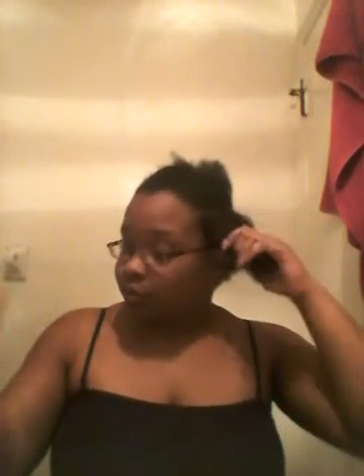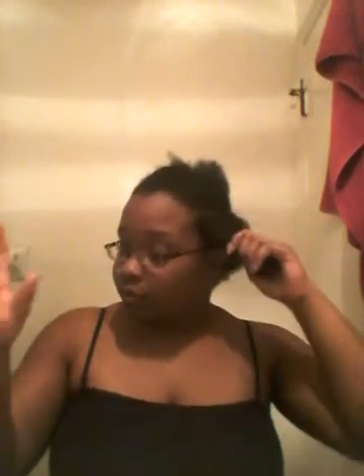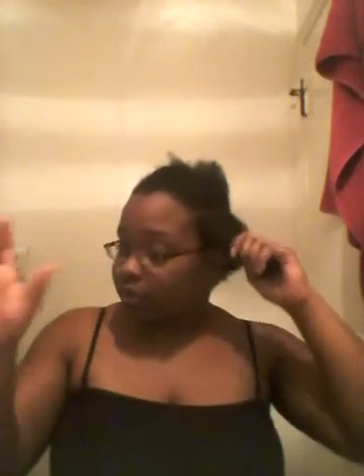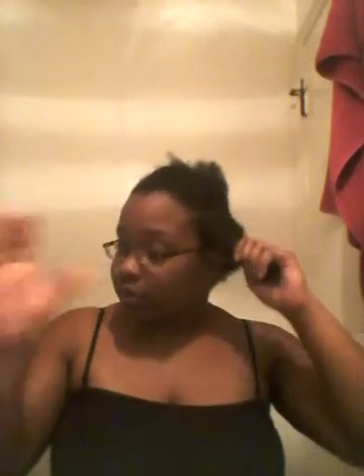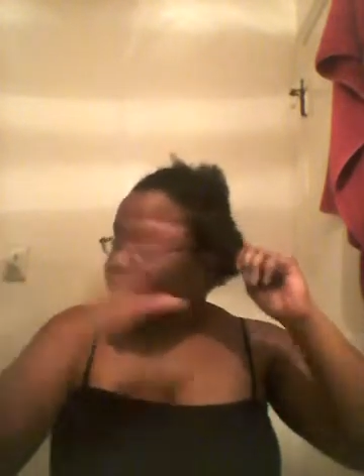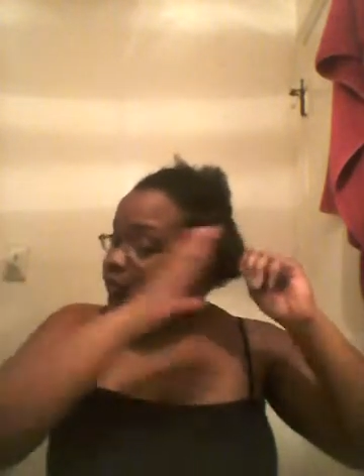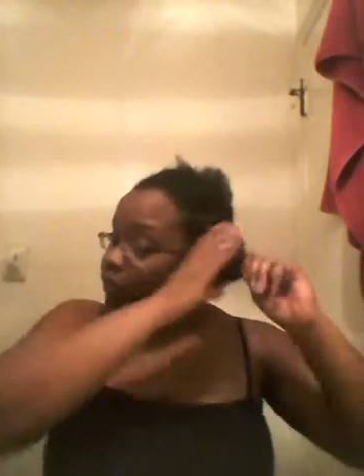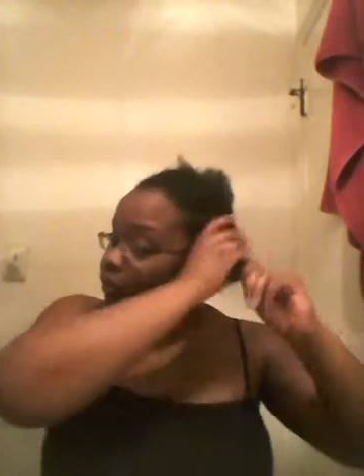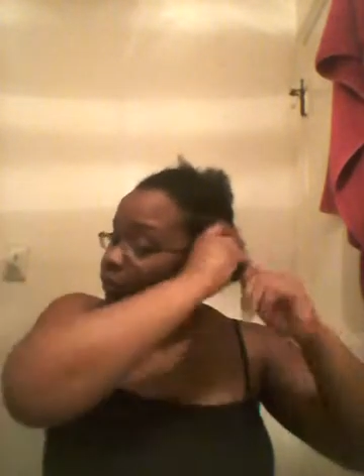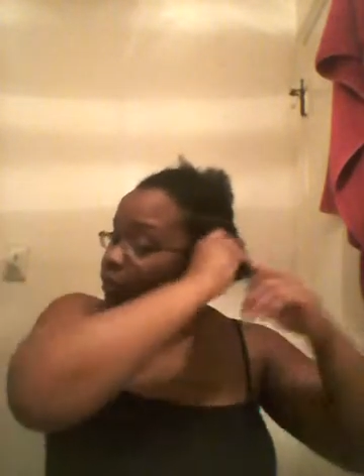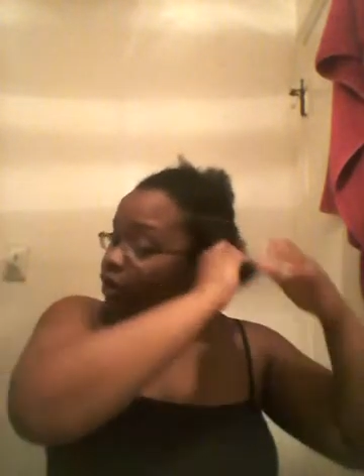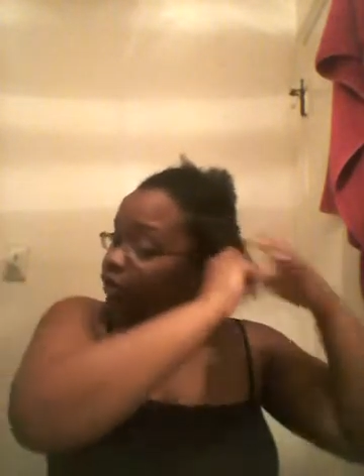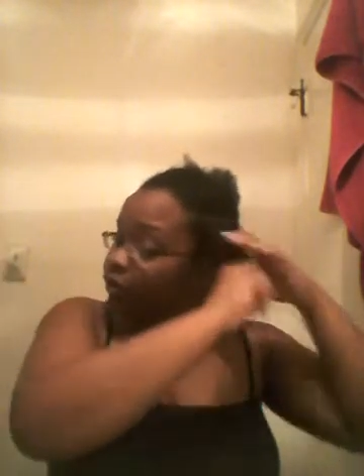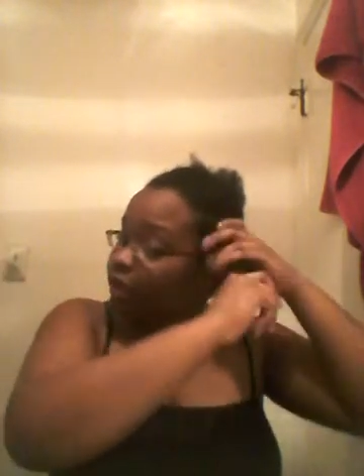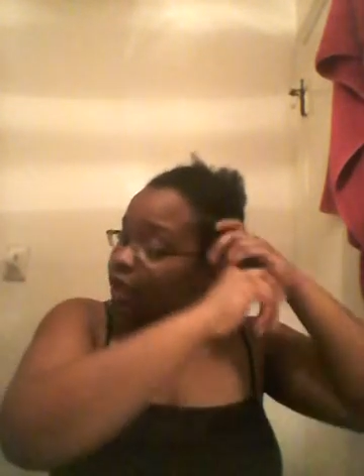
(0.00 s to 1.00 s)
with the
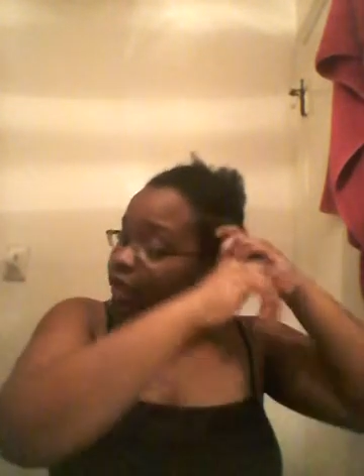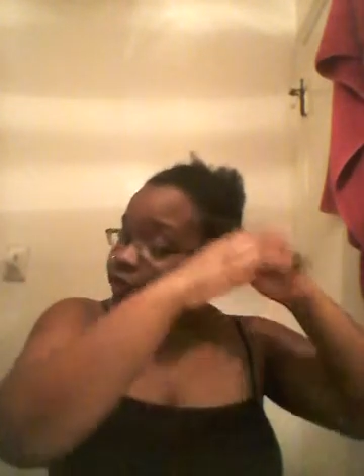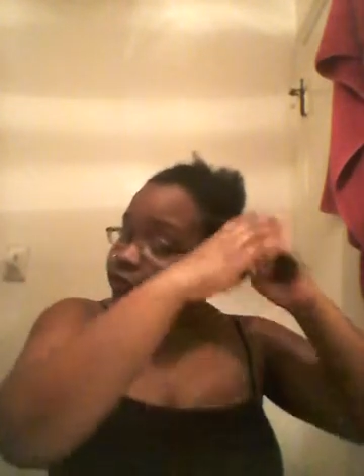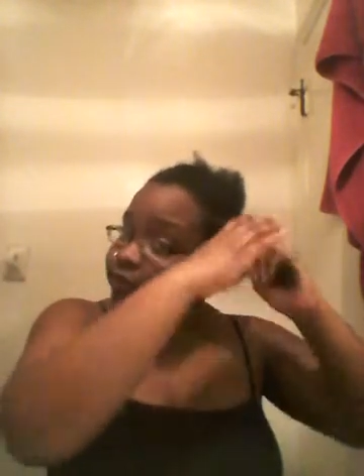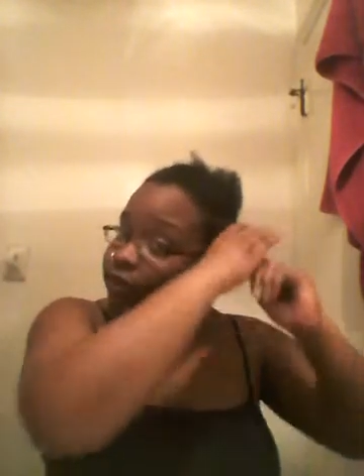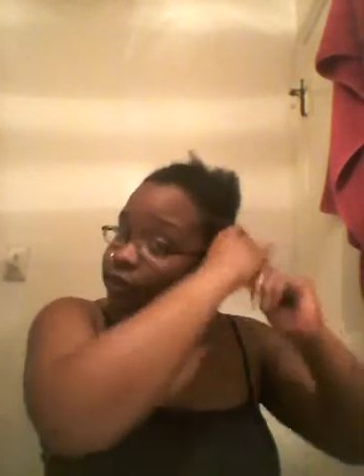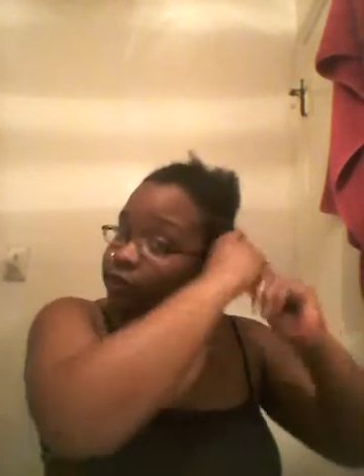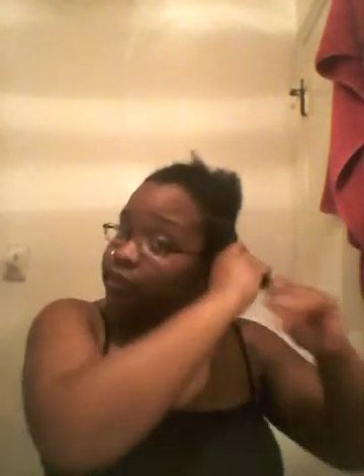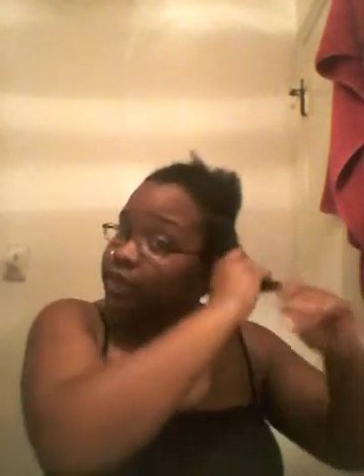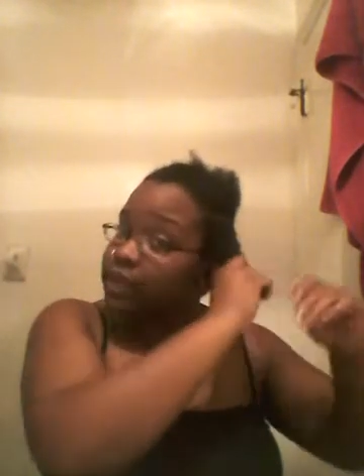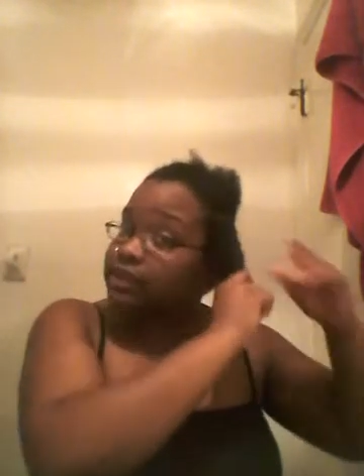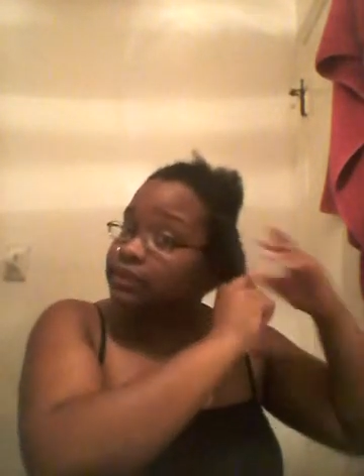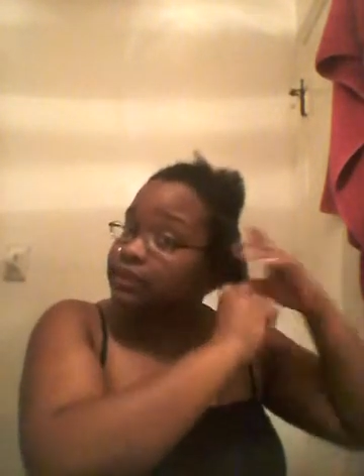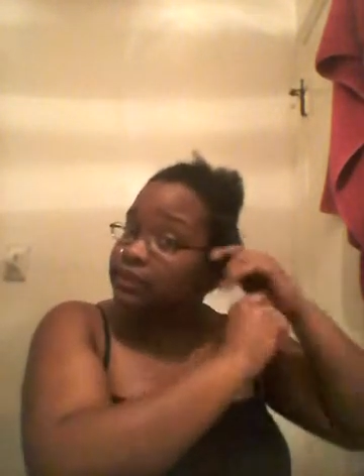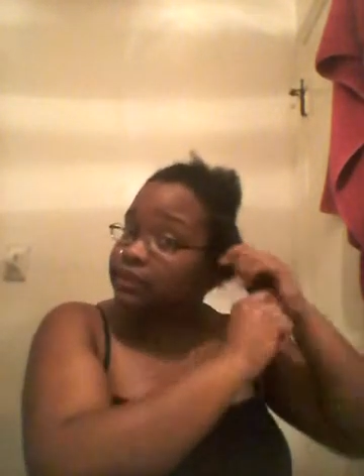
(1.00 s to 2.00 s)
water and aloe vera
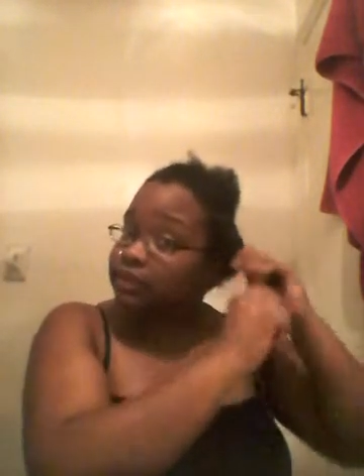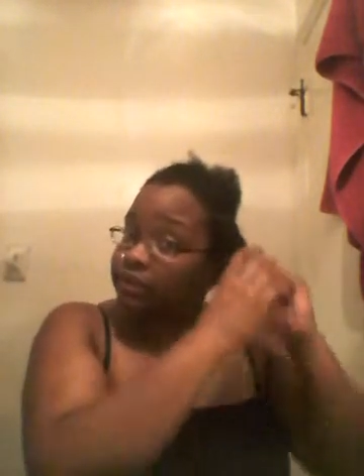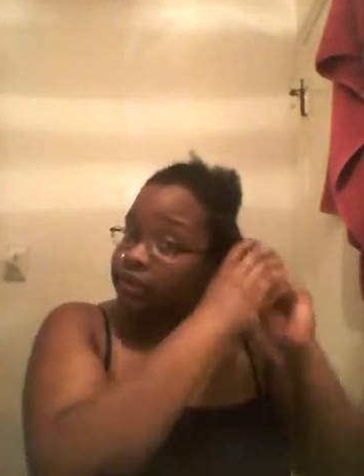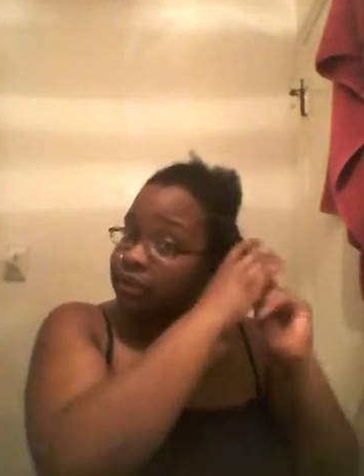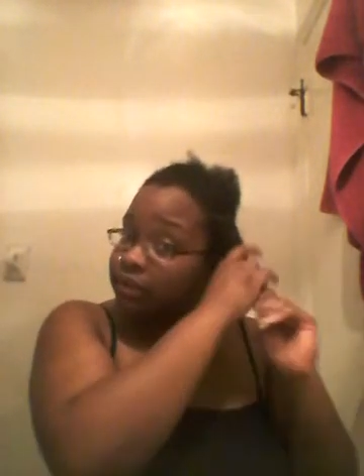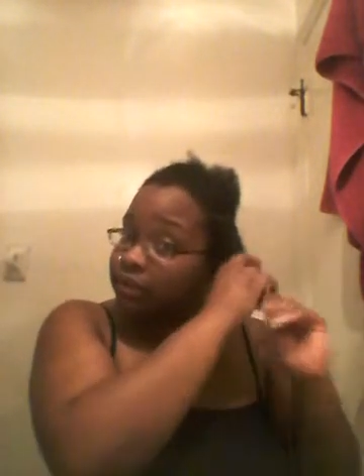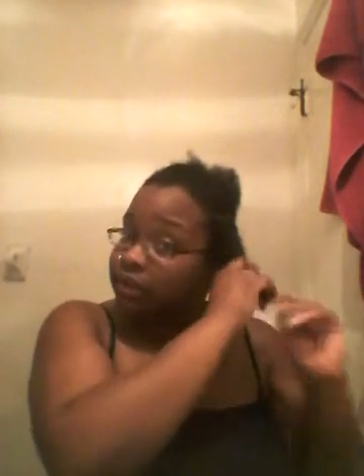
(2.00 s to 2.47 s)
mix.